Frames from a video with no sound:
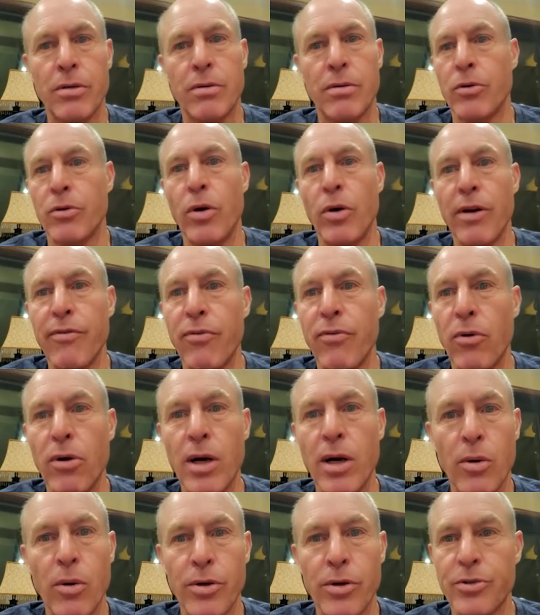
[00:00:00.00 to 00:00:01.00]
twenty-four
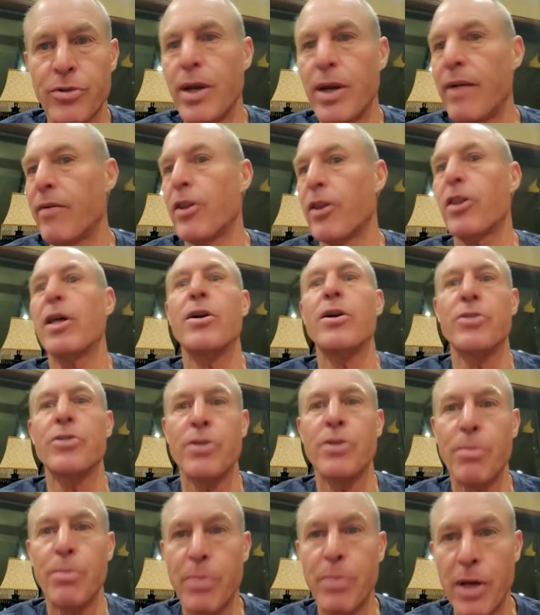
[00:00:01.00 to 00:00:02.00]
hours, we have one
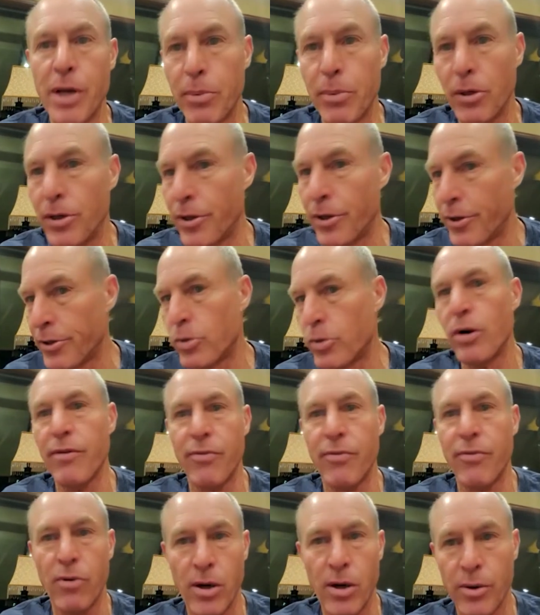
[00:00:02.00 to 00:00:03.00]
thousand people. Another
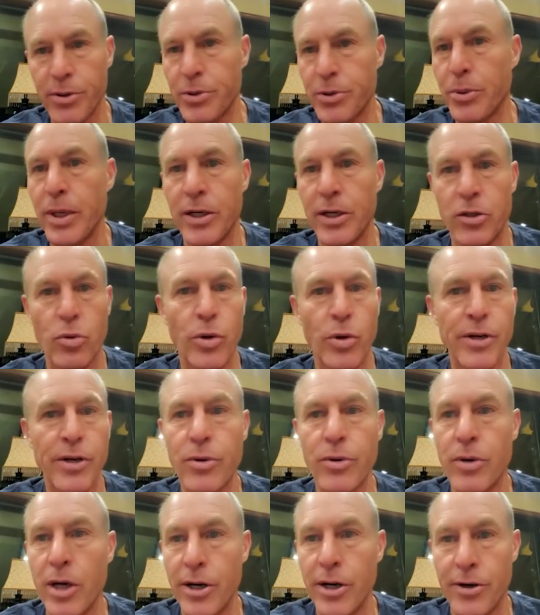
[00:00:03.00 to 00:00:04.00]
twenty-four hours, we've got
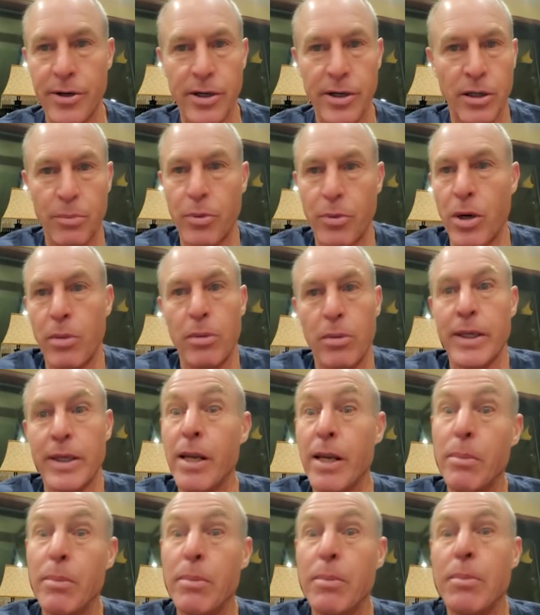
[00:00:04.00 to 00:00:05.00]
twenty-two hundred. It'll probably
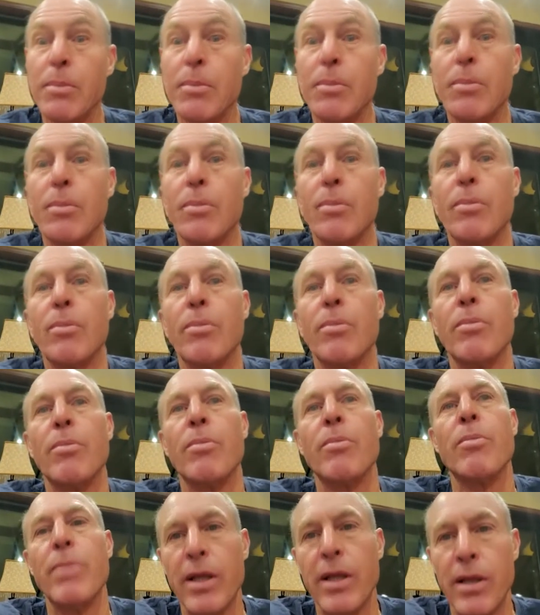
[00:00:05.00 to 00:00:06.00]
keep climbing. Yeah.
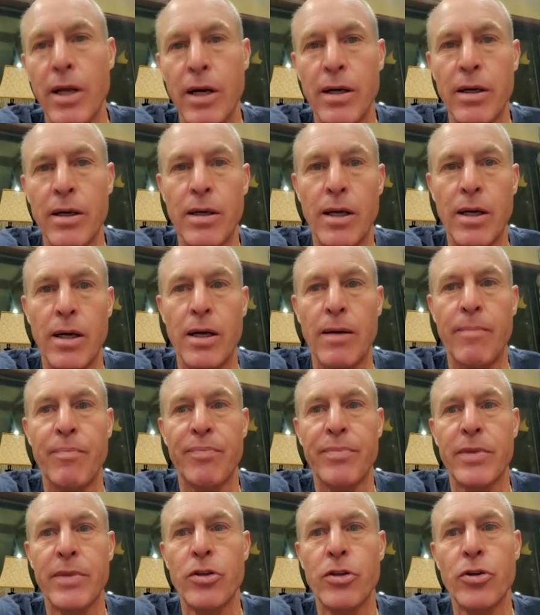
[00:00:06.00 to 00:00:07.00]
Somebody then uh,
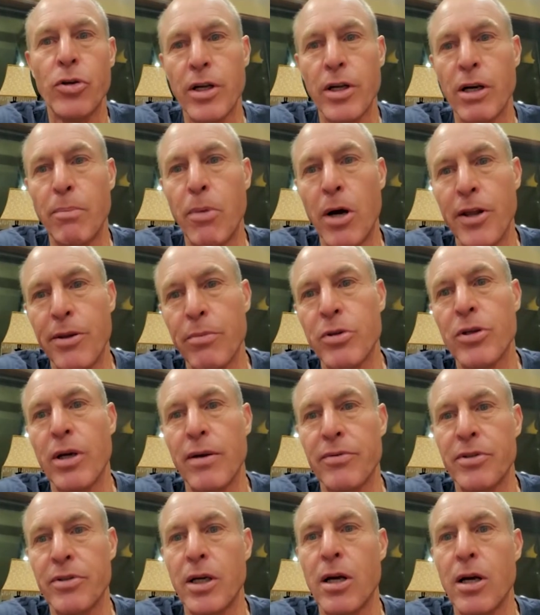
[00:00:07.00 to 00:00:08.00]
took it upon themselves to
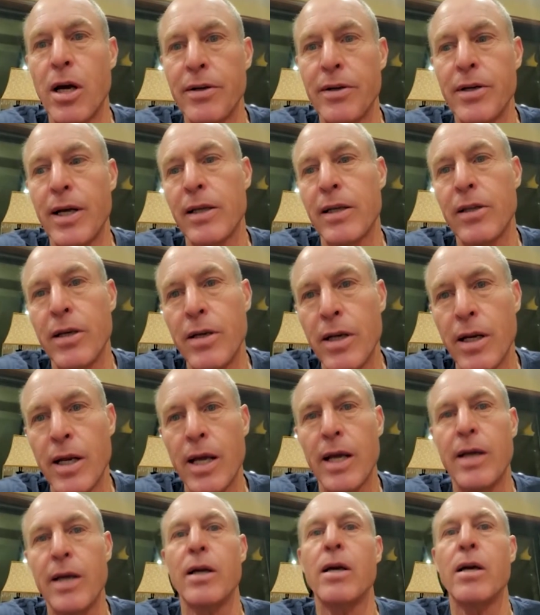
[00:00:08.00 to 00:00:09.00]
contact the D A,
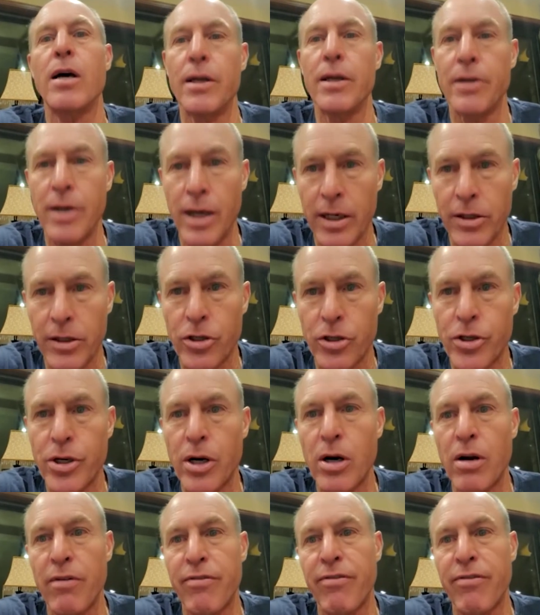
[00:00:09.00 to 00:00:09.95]
to contact the sheriff.